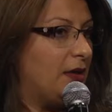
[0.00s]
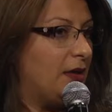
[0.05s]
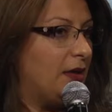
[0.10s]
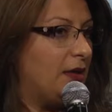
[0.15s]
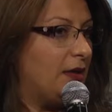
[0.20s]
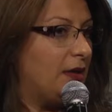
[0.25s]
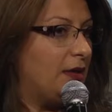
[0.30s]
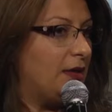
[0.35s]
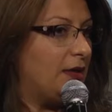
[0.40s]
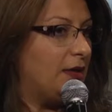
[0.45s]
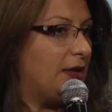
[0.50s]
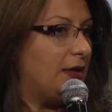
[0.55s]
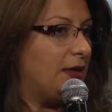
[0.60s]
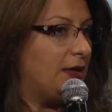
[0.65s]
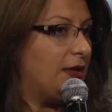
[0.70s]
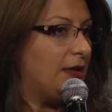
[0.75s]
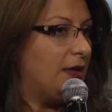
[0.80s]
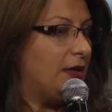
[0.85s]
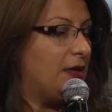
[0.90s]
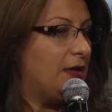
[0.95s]

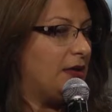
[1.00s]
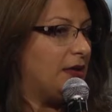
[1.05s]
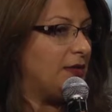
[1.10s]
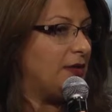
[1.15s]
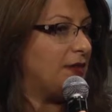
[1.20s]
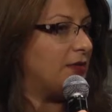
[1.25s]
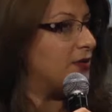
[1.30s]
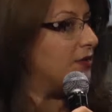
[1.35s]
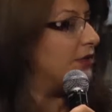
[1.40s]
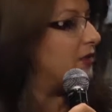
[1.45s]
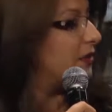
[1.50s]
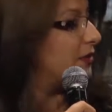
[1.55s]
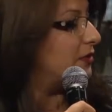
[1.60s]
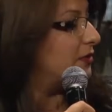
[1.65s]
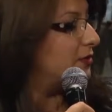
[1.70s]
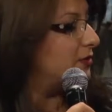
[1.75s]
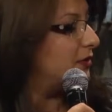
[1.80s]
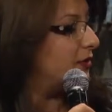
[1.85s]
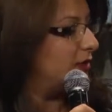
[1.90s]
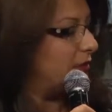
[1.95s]
the
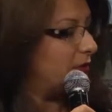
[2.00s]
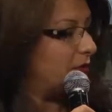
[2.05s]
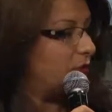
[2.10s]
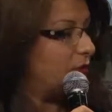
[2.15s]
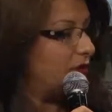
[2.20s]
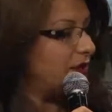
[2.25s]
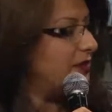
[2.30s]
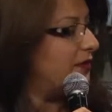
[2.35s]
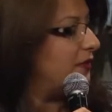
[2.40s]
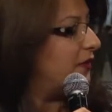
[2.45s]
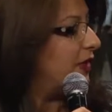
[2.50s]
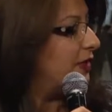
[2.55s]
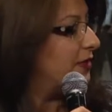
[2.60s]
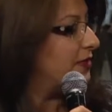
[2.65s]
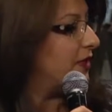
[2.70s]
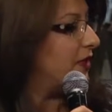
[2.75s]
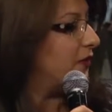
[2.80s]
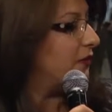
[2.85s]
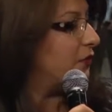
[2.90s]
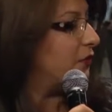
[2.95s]
quantified
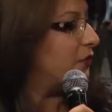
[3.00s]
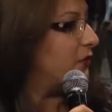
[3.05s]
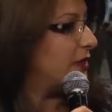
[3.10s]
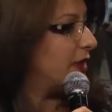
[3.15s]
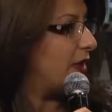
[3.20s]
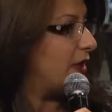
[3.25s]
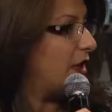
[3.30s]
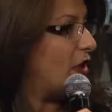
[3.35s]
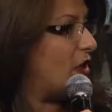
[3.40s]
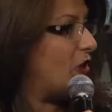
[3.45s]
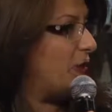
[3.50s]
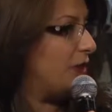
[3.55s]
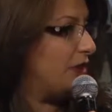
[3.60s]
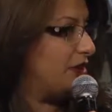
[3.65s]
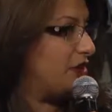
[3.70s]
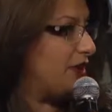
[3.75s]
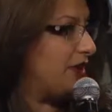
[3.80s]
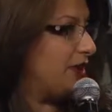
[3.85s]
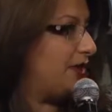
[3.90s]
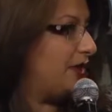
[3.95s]
self-tools and how
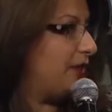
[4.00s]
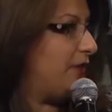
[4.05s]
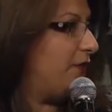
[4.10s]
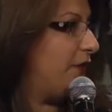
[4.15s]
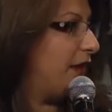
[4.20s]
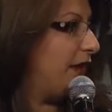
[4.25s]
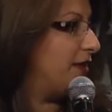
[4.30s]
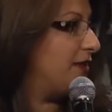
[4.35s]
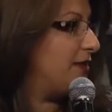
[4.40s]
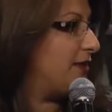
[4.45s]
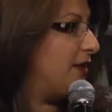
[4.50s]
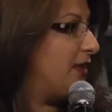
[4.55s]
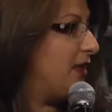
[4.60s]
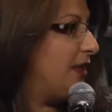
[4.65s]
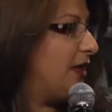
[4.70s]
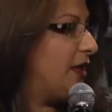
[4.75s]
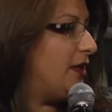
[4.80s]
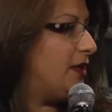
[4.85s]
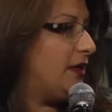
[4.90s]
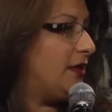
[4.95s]
much it affects
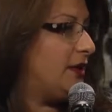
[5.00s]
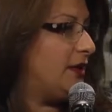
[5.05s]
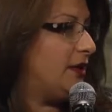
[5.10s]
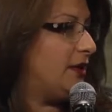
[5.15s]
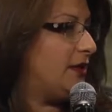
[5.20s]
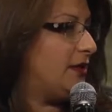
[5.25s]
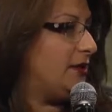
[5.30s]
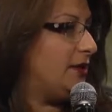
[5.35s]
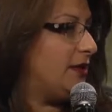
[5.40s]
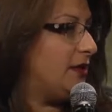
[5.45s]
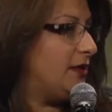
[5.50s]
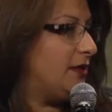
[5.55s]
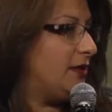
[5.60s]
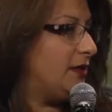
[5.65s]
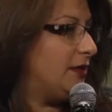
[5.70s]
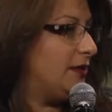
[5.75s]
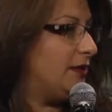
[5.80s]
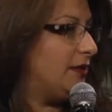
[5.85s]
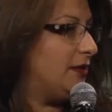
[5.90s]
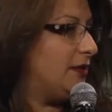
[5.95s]
the
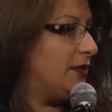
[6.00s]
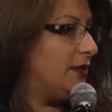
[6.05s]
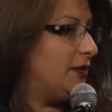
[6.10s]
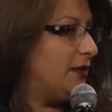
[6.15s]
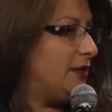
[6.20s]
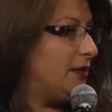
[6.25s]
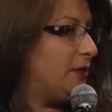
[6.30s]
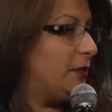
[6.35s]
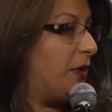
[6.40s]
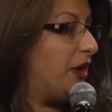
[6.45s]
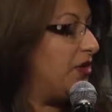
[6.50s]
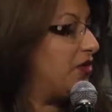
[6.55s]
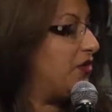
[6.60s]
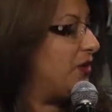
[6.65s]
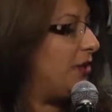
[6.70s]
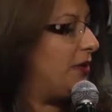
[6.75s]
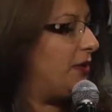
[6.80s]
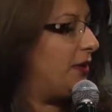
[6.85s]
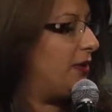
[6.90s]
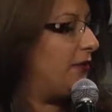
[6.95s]

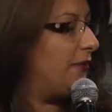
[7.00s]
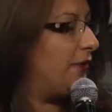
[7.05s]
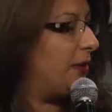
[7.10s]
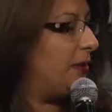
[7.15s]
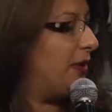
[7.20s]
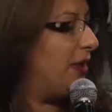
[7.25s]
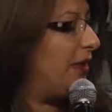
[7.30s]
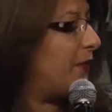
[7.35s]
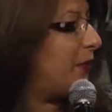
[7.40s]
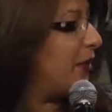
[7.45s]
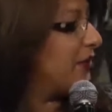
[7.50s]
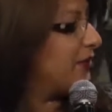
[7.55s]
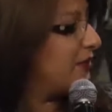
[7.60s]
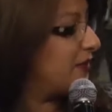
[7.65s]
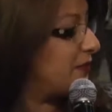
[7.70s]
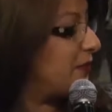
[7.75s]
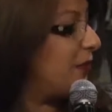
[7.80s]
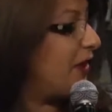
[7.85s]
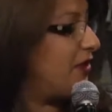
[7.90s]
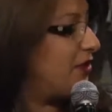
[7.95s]
patient, the family
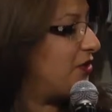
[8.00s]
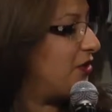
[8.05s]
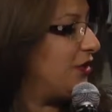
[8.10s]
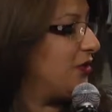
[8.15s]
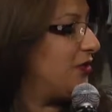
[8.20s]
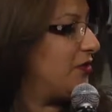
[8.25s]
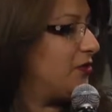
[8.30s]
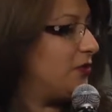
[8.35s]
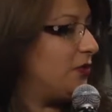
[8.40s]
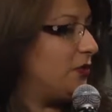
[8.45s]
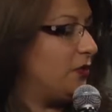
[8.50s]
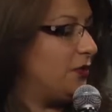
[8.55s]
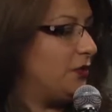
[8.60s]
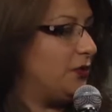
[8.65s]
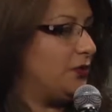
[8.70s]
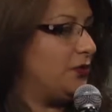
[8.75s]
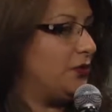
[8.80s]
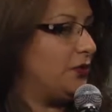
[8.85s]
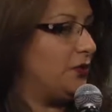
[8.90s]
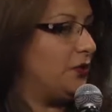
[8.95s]
participation
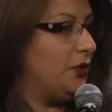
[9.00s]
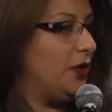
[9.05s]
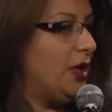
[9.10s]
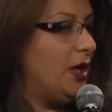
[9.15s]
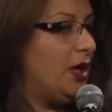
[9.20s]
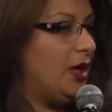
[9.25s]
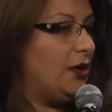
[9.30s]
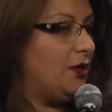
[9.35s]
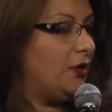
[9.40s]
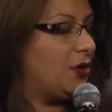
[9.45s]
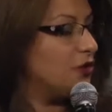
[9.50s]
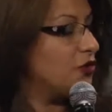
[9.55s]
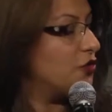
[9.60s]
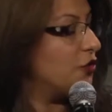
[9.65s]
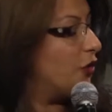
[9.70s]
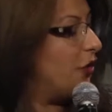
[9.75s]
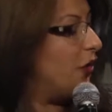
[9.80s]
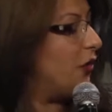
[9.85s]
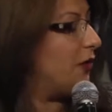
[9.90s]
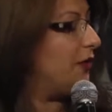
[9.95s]
to
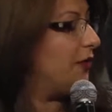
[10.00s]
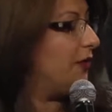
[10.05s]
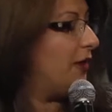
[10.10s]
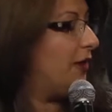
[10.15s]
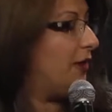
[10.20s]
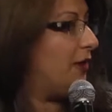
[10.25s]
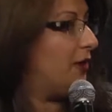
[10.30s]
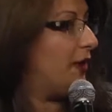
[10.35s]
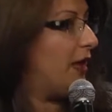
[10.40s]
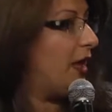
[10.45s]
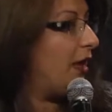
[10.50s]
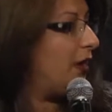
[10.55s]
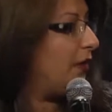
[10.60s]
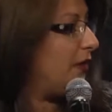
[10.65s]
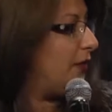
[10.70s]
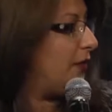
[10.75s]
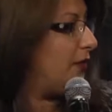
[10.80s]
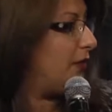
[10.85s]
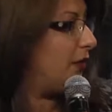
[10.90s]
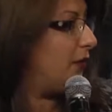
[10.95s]
control the
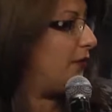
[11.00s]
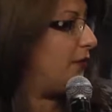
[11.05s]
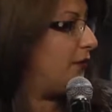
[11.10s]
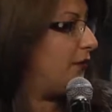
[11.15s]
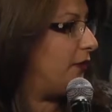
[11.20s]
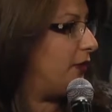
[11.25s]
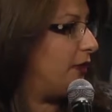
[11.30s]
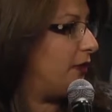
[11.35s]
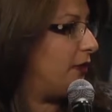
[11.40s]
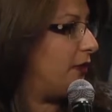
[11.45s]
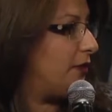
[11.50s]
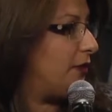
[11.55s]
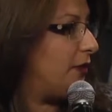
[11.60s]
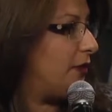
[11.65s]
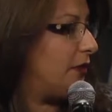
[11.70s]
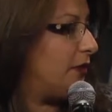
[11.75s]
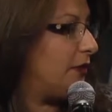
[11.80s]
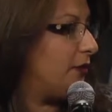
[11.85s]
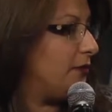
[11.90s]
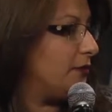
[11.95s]
health of the